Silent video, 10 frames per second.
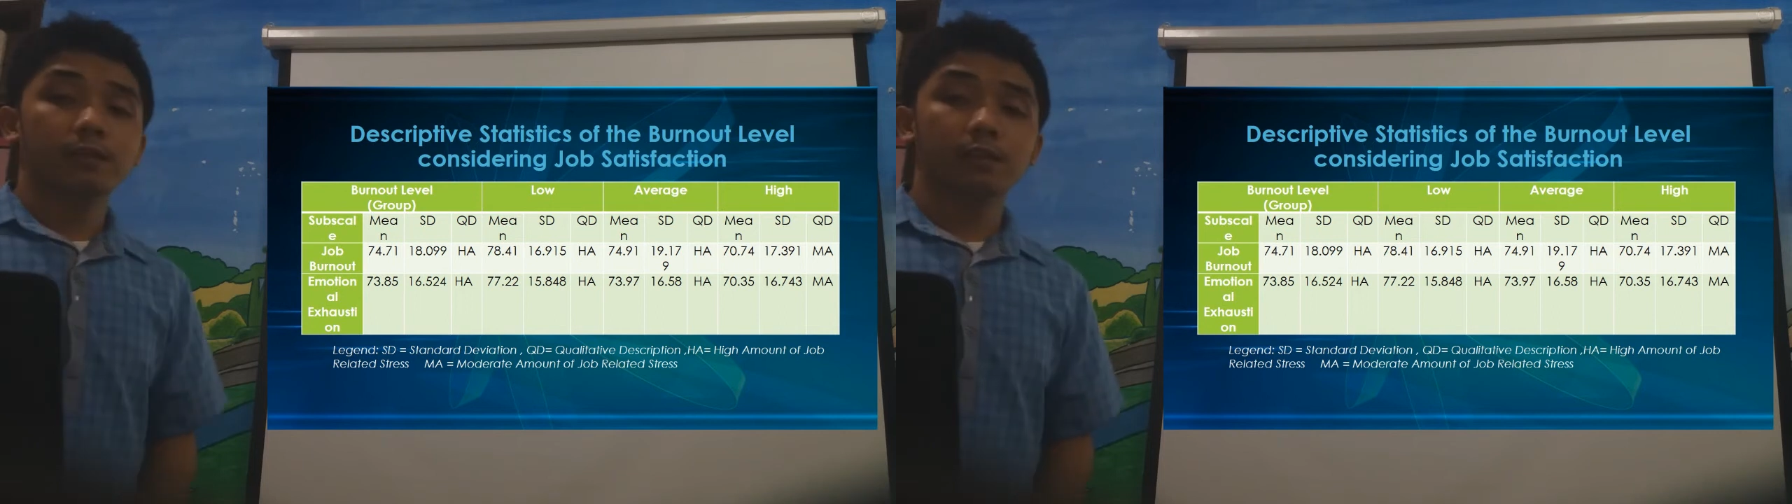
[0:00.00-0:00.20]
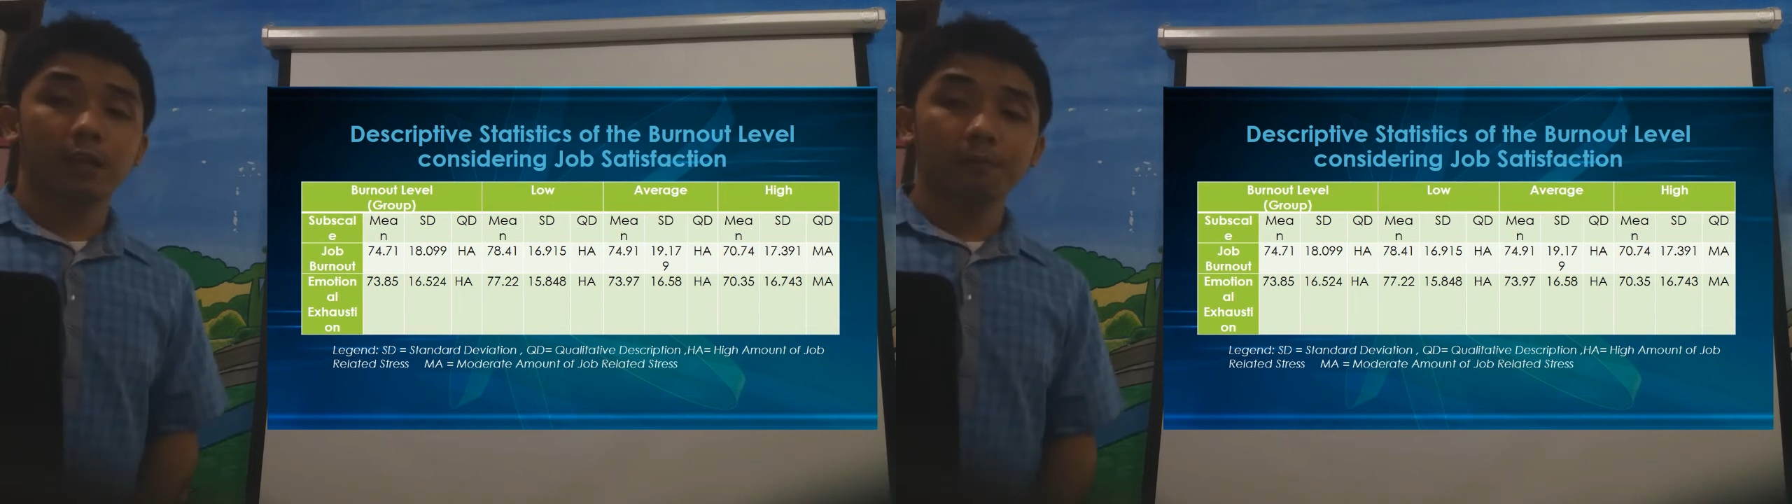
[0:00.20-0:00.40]

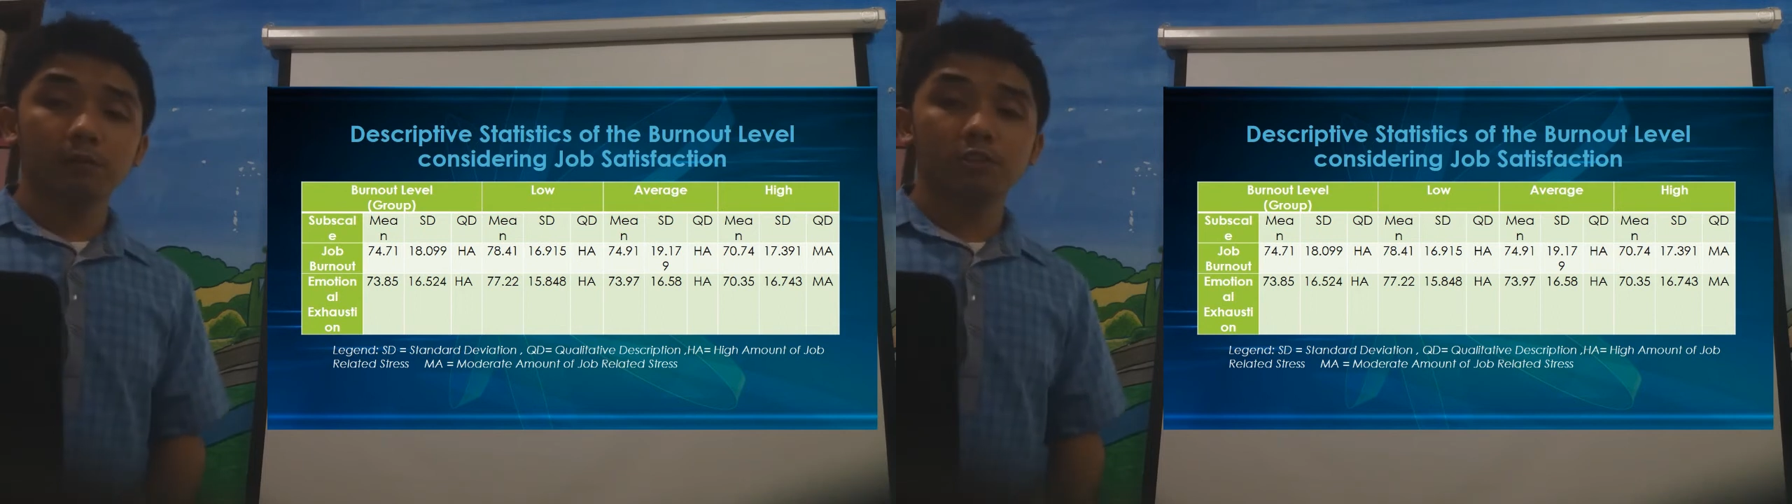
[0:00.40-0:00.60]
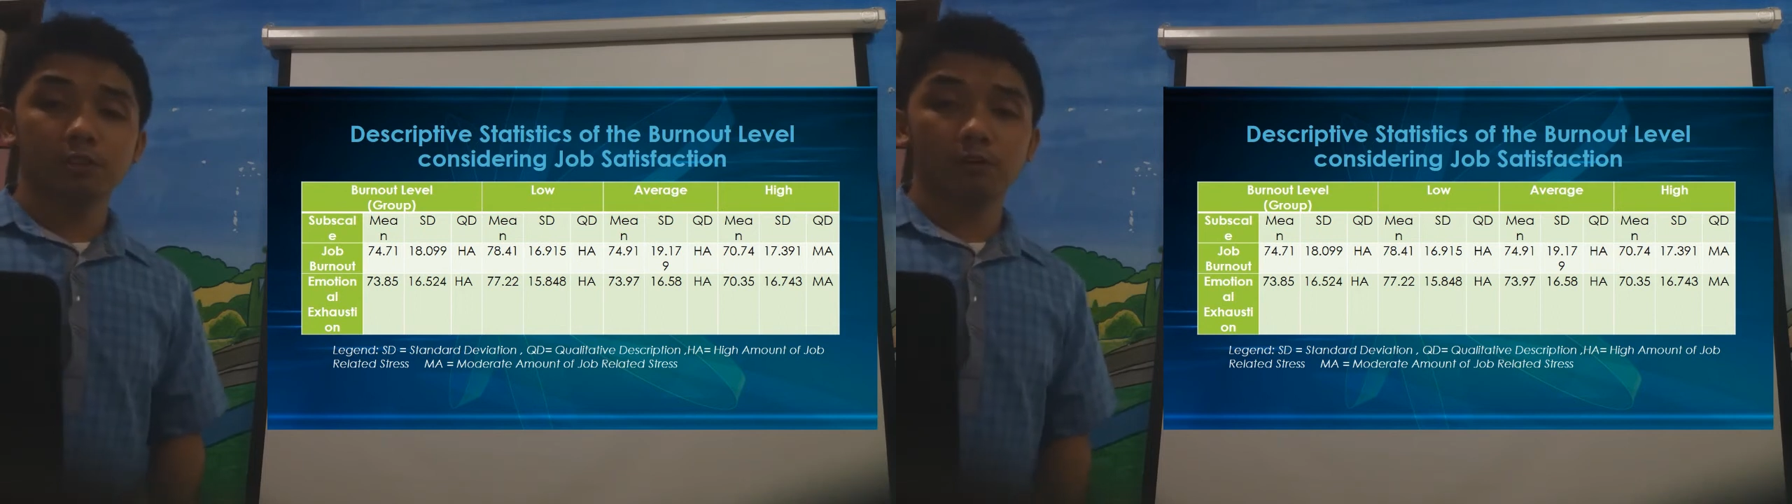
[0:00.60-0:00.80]
The
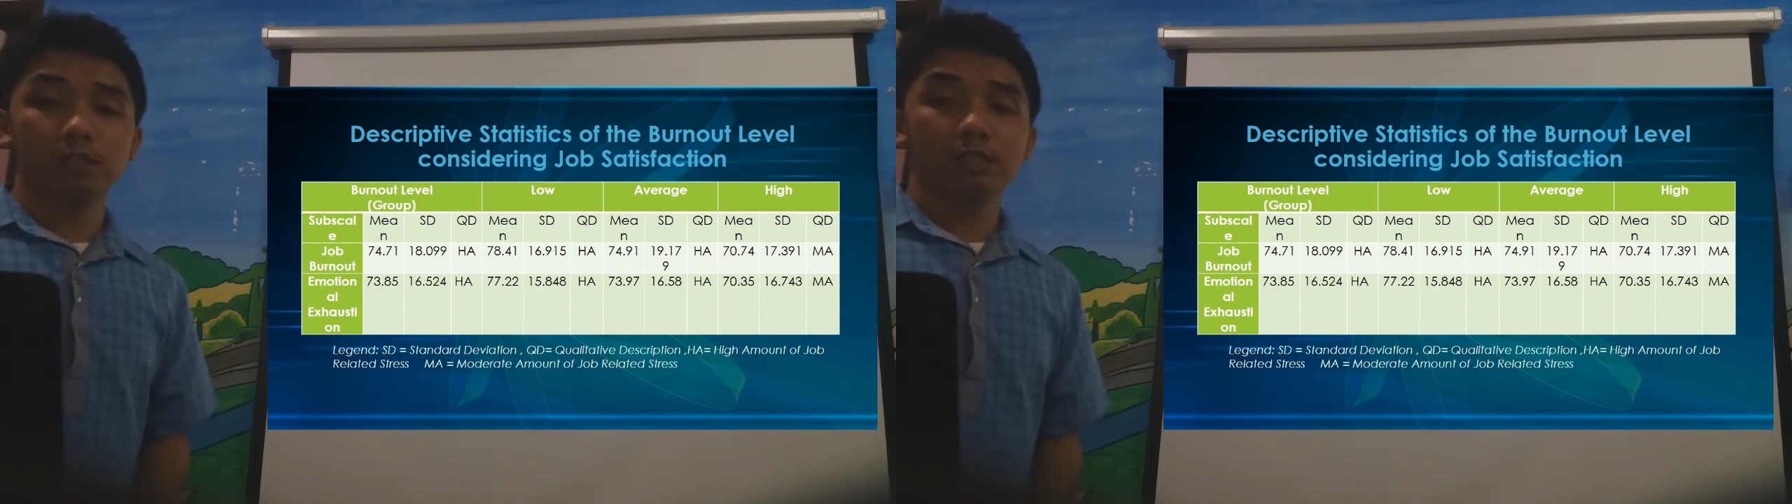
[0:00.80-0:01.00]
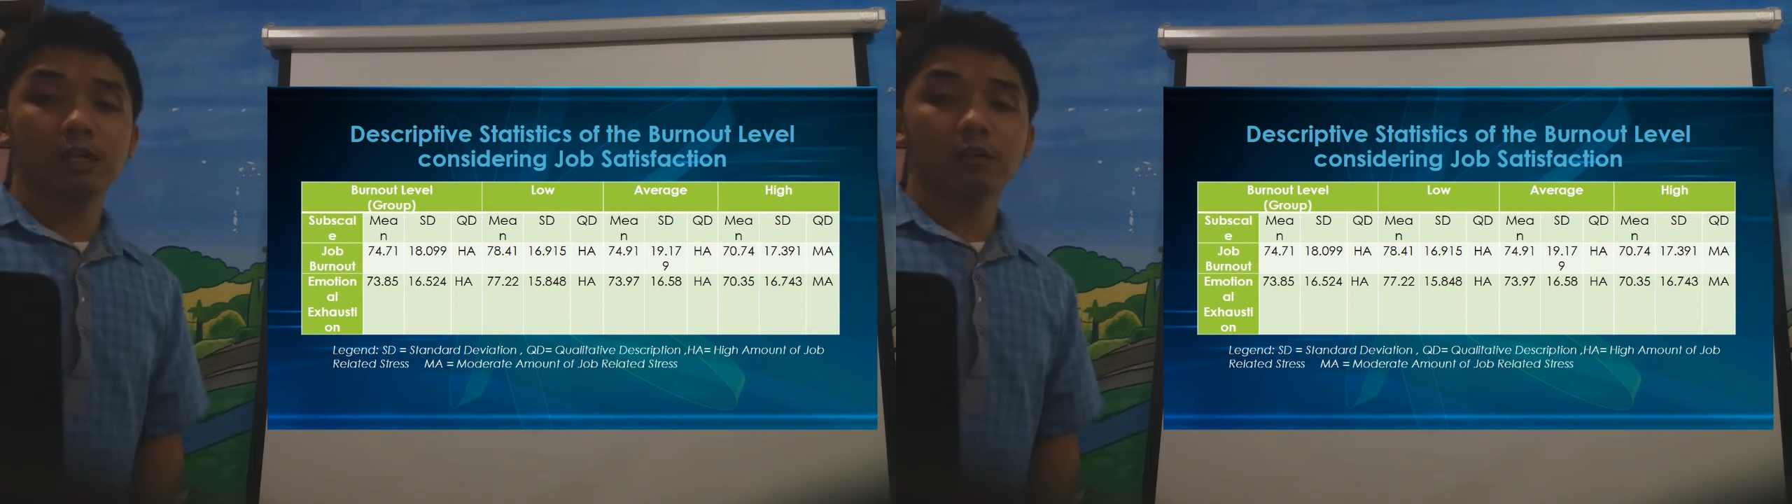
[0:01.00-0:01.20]
table
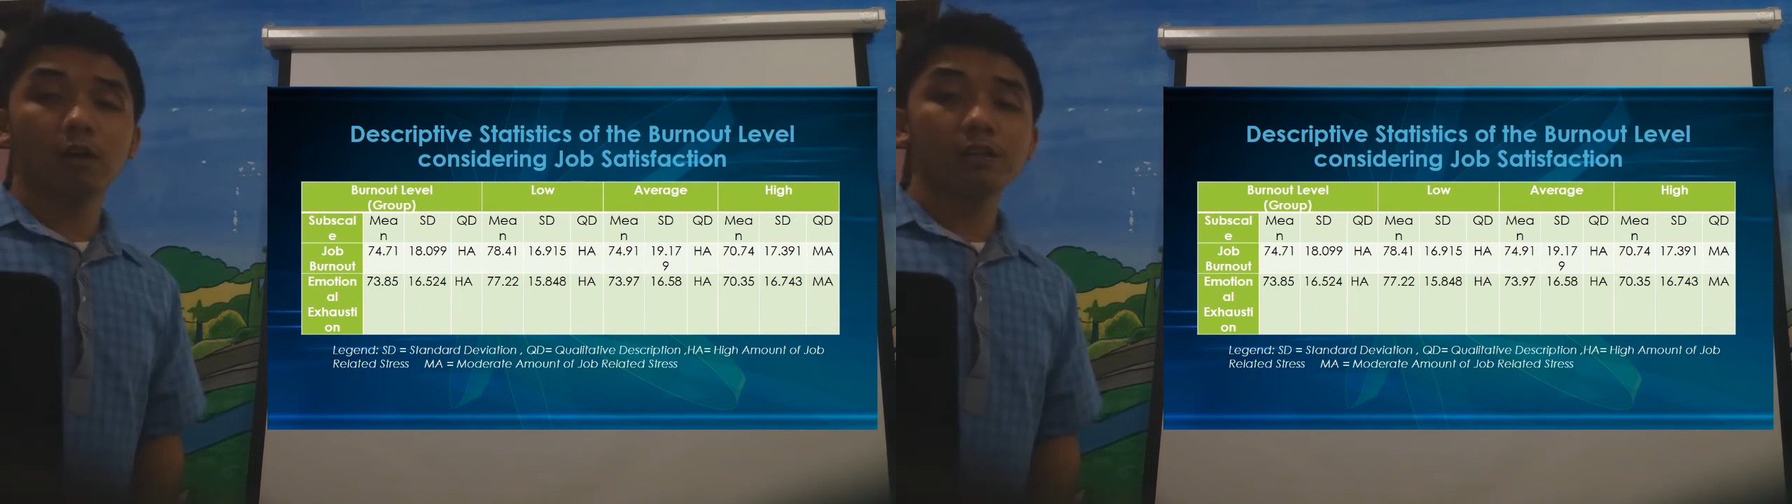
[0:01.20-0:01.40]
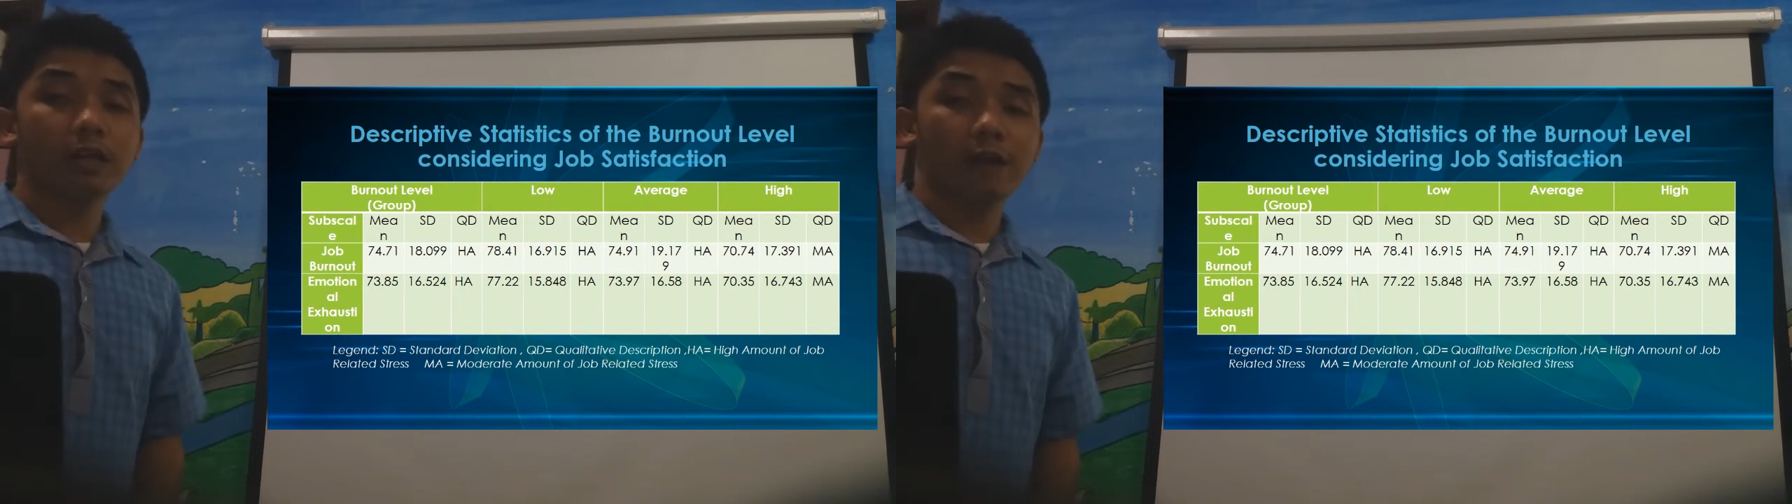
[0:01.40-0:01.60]
shows that
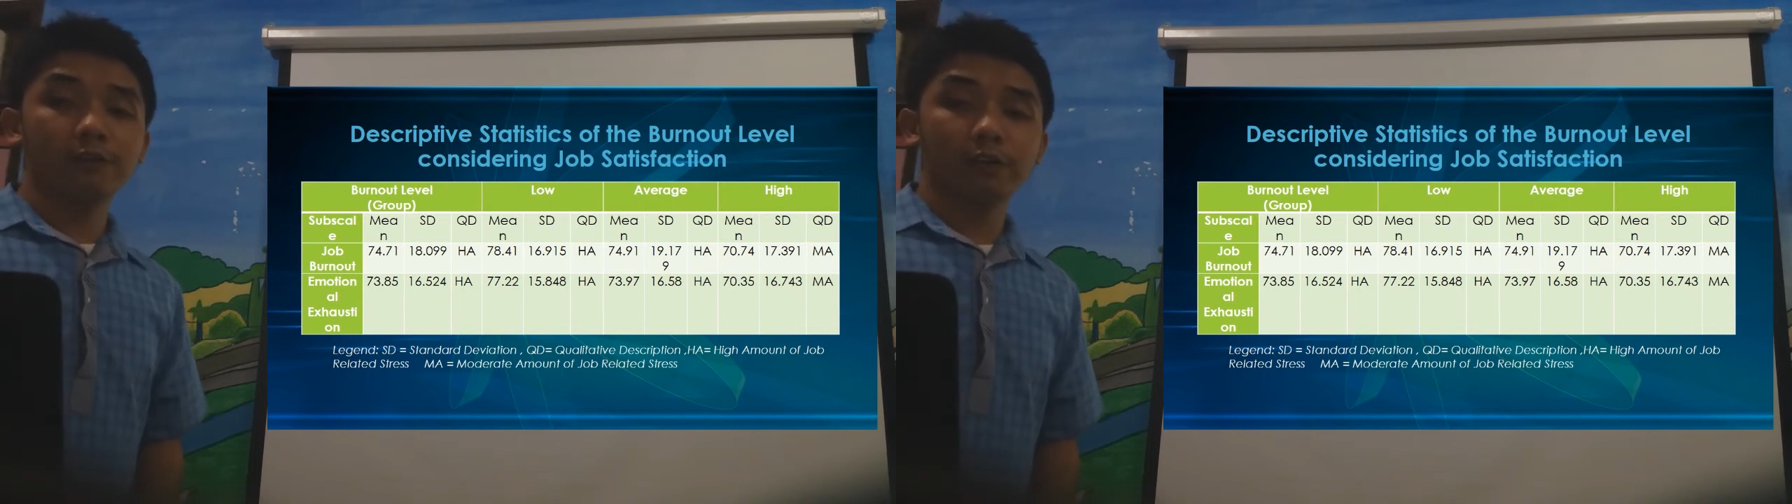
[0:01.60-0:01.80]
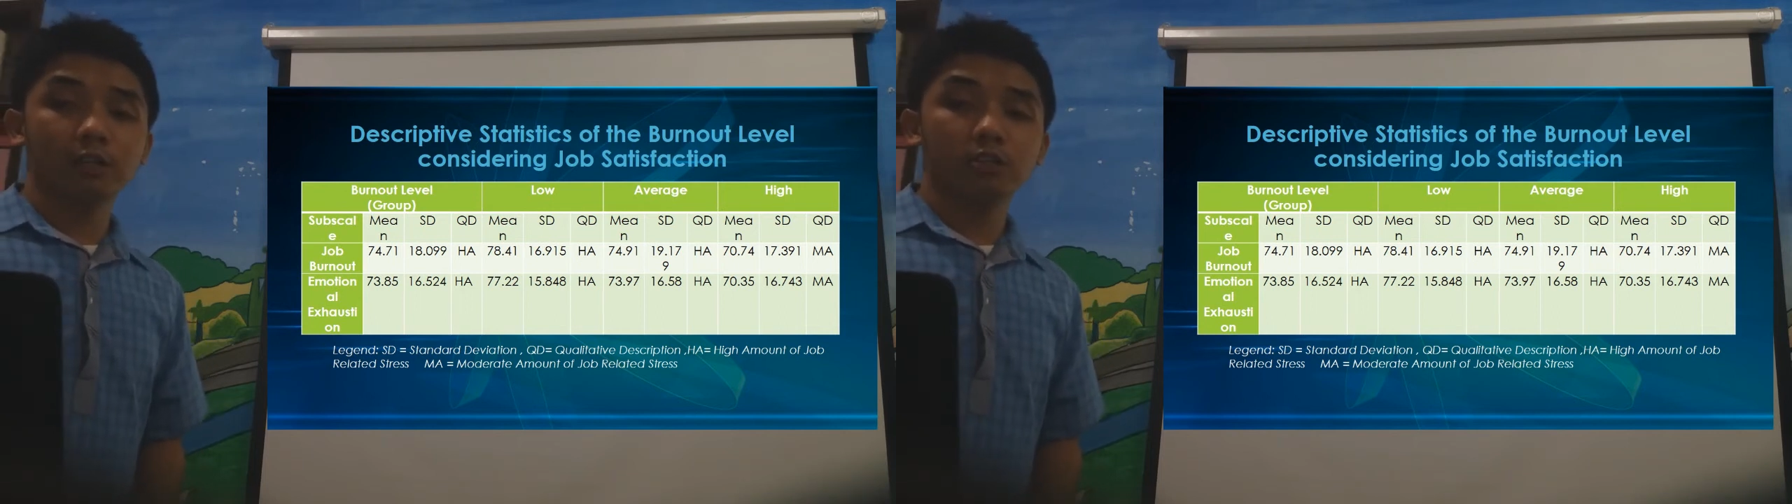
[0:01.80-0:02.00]
on the
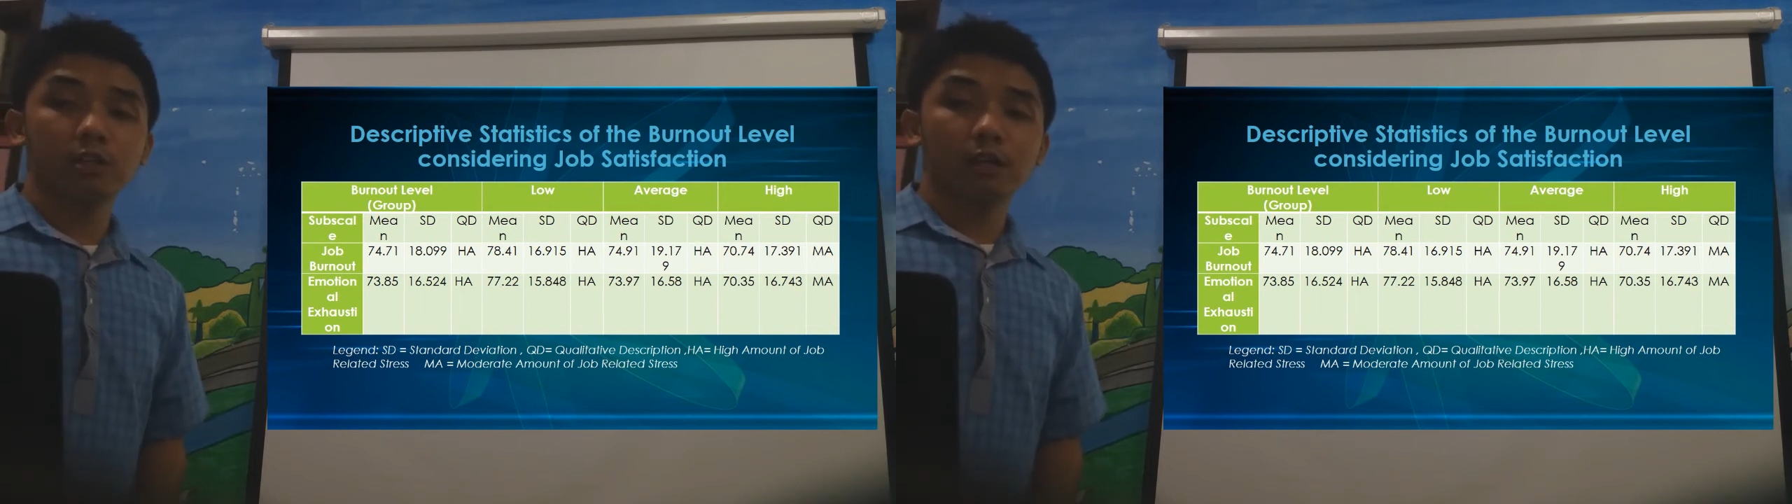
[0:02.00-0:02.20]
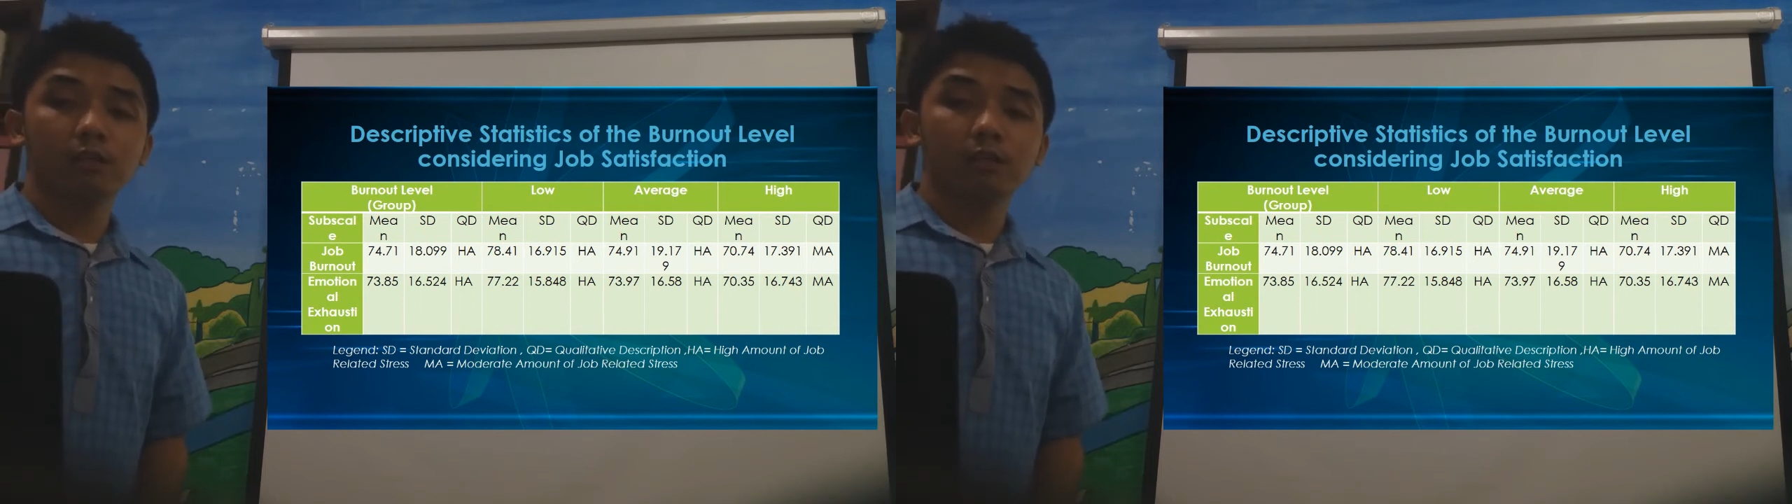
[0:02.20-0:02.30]
average,